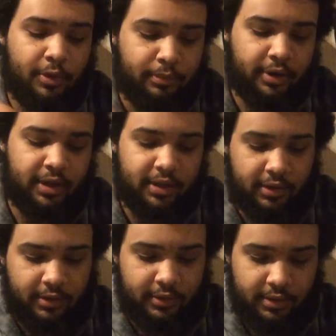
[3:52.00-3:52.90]
break.
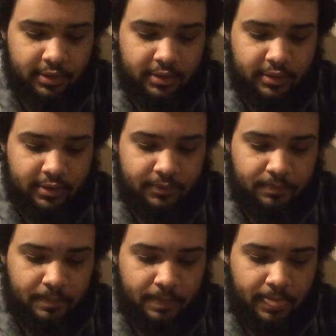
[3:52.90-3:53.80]

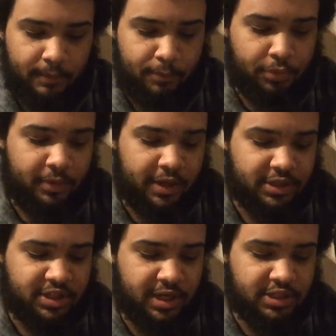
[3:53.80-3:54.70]
Both men
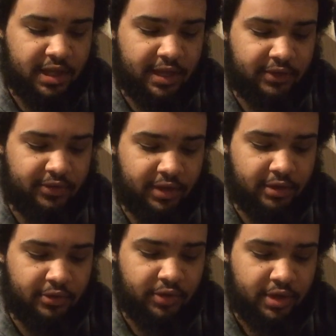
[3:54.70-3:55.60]
exchange
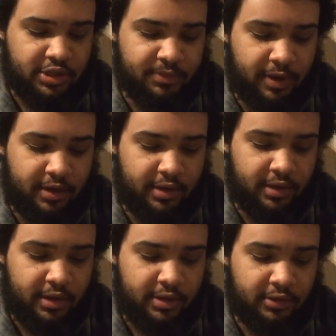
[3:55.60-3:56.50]
STOs. Shibata
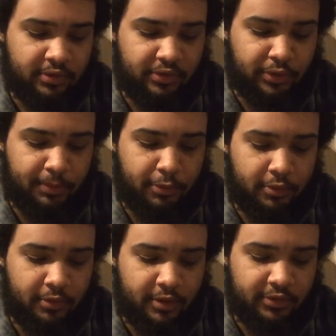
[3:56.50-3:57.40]
uses a sleeper
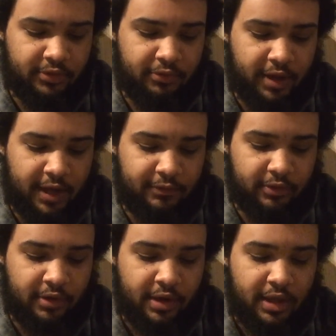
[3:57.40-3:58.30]
hold soon
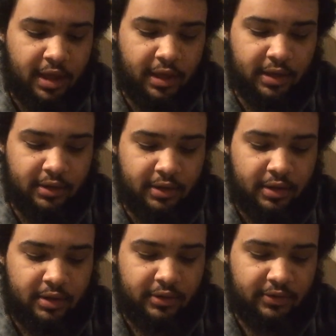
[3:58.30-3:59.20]
after and
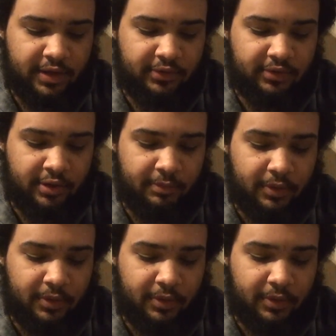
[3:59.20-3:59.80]
sets up